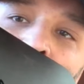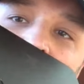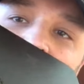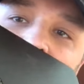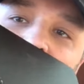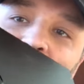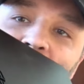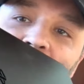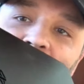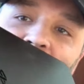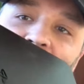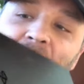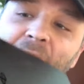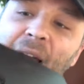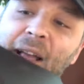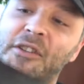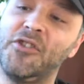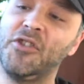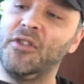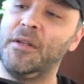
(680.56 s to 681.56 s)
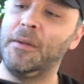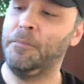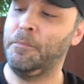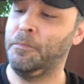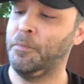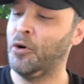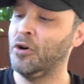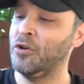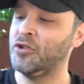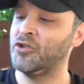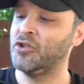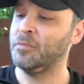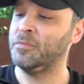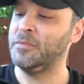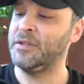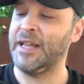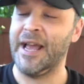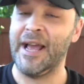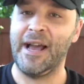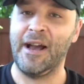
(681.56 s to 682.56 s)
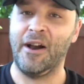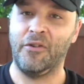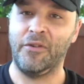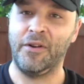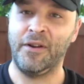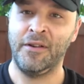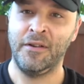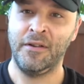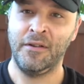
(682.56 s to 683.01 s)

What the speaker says: So you can actually push them down,